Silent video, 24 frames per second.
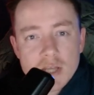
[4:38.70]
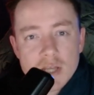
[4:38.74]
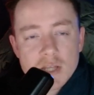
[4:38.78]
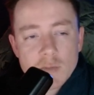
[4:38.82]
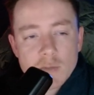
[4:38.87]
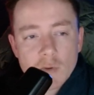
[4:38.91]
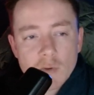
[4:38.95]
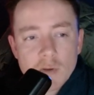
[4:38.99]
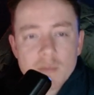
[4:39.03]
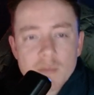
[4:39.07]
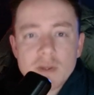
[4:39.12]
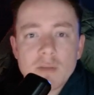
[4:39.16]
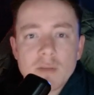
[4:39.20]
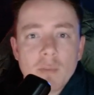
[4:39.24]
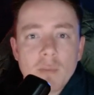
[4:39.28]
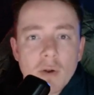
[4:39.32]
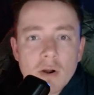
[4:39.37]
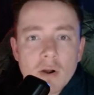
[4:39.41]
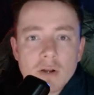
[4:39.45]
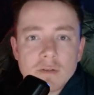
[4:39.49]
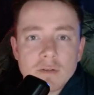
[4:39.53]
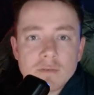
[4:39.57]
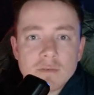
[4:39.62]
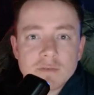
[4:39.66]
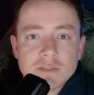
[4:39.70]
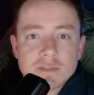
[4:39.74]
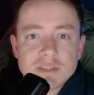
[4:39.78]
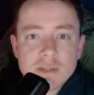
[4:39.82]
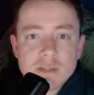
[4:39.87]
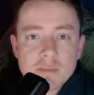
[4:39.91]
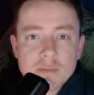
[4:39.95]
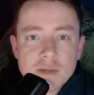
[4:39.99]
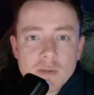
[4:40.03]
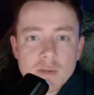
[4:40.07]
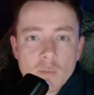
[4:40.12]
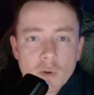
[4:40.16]
You want to be a part of
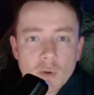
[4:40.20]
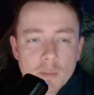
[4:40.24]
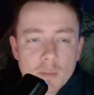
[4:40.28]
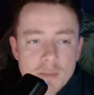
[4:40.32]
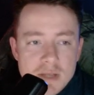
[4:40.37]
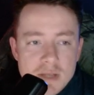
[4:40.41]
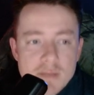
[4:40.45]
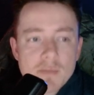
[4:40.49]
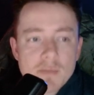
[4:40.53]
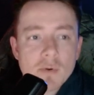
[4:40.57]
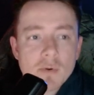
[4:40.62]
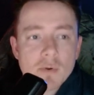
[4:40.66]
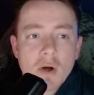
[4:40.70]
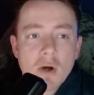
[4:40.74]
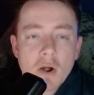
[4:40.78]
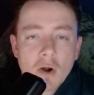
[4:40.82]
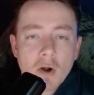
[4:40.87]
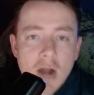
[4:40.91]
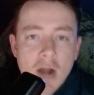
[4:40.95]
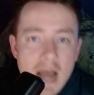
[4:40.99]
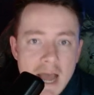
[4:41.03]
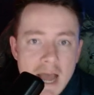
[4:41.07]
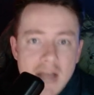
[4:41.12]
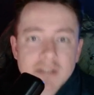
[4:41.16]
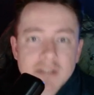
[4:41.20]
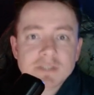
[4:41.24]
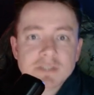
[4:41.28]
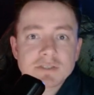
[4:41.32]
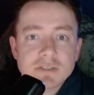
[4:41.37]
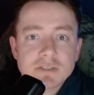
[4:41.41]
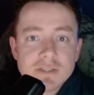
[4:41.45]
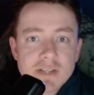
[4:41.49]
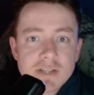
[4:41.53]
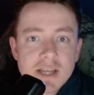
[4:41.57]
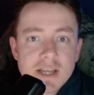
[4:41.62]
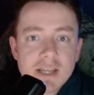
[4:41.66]
something where people are
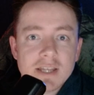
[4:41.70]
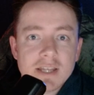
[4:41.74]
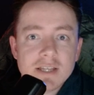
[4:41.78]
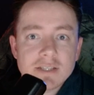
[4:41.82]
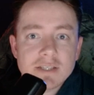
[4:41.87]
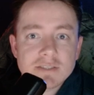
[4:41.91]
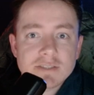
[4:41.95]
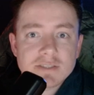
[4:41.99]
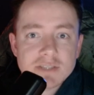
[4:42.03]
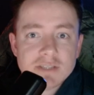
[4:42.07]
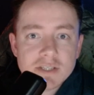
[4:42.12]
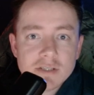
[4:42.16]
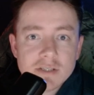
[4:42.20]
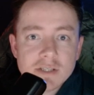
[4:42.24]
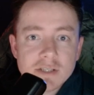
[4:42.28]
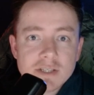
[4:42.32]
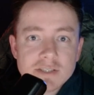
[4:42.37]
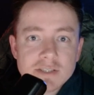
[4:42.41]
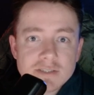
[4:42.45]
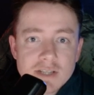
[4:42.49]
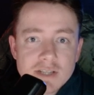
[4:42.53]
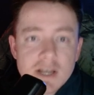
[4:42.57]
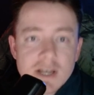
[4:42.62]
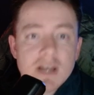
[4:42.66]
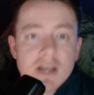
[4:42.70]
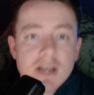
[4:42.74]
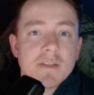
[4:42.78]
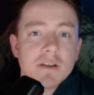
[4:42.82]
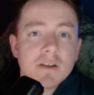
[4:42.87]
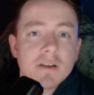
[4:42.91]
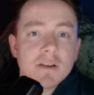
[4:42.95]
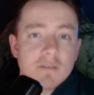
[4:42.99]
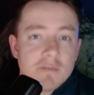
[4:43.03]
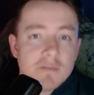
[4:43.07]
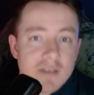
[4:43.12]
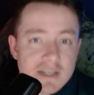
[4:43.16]
actually taking it serious. They're
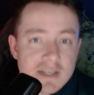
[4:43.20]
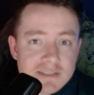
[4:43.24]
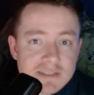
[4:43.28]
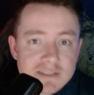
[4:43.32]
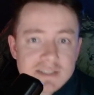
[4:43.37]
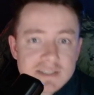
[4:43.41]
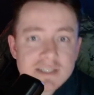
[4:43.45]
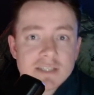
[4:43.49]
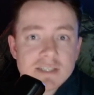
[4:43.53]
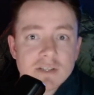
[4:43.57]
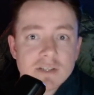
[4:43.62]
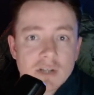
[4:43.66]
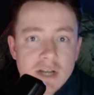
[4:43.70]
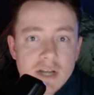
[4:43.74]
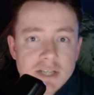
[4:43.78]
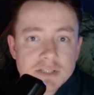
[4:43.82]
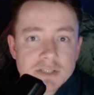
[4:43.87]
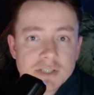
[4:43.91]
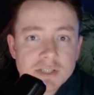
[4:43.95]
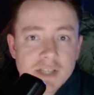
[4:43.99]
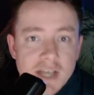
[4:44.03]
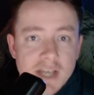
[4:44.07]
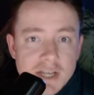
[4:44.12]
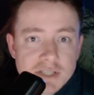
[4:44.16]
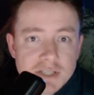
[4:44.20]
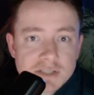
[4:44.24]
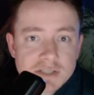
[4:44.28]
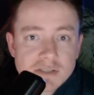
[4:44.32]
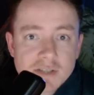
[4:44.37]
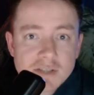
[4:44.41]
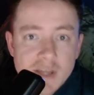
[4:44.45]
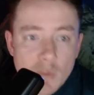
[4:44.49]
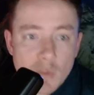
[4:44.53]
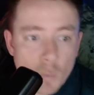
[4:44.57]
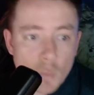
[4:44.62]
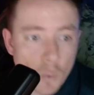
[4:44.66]
investing in their education.
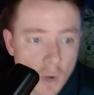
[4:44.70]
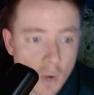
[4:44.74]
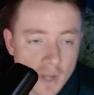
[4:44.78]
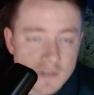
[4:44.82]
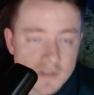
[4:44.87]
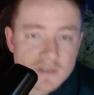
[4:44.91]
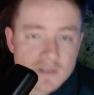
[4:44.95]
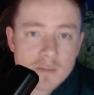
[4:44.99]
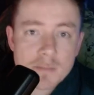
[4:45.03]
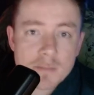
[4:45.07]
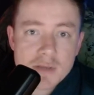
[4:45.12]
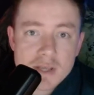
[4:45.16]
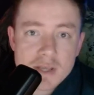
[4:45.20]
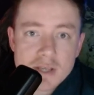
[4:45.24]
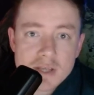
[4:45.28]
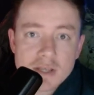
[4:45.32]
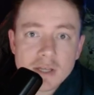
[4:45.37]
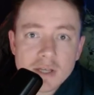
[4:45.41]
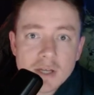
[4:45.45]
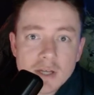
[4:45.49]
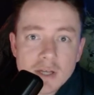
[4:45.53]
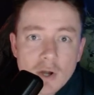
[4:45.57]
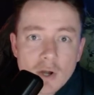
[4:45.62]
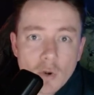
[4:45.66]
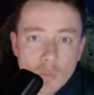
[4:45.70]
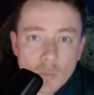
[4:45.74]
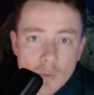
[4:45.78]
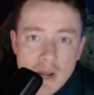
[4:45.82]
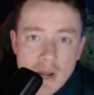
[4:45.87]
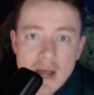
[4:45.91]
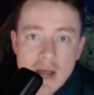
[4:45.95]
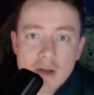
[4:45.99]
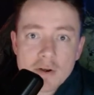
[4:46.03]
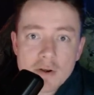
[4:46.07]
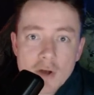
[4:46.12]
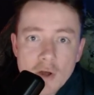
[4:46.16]
They want to be
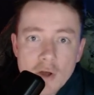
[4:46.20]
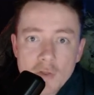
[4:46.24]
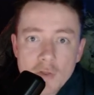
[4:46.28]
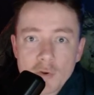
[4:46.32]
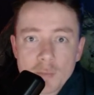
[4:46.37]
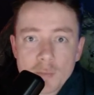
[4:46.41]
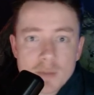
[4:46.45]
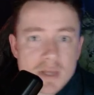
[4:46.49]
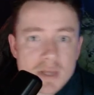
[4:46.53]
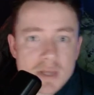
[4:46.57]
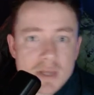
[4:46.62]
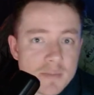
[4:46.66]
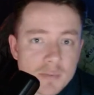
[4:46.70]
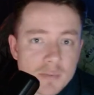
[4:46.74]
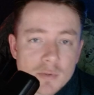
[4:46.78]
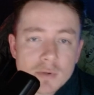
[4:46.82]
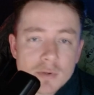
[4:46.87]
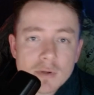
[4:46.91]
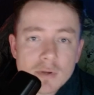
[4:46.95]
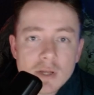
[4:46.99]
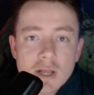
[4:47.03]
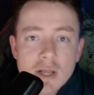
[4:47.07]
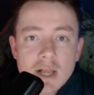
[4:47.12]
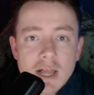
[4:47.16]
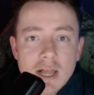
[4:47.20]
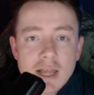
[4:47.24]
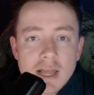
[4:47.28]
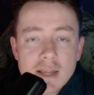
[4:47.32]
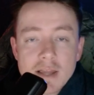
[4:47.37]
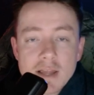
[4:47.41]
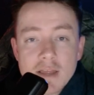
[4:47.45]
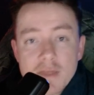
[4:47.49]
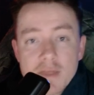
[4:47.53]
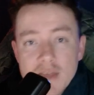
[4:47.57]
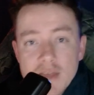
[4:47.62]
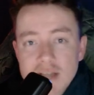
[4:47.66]
around other people.
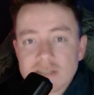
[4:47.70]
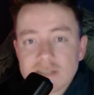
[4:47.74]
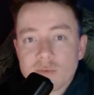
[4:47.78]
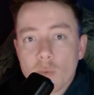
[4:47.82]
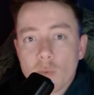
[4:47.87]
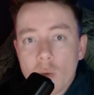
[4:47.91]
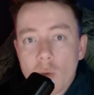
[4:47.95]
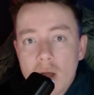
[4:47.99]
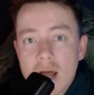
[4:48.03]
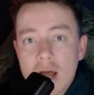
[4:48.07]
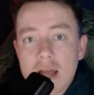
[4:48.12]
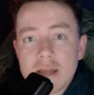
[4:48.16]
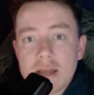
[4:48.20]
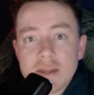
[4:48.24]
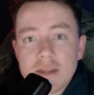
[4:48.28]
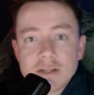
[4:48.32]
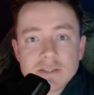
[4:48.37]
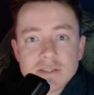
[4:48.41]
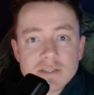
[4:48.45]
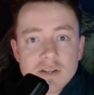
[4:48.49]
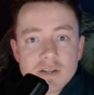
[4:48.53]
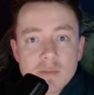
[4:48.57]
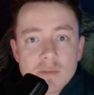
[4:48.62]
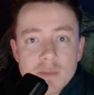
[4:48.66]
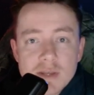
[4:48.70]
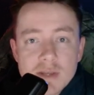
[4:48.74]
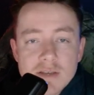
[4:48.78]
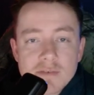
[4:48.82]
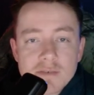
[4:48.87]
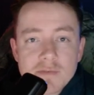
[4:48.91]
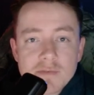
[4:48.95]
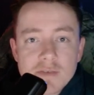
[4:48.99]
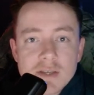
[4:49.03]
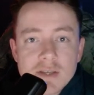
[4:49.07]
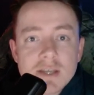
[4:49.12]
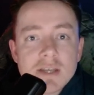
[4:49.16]
And that's why there's going to be a
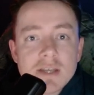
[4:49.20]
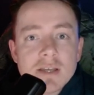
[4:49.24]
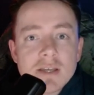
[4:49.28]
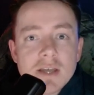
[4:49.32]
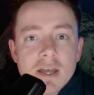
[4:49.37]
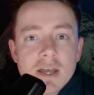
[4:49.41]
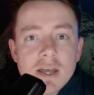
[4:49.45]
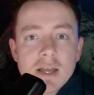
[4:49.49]
fee.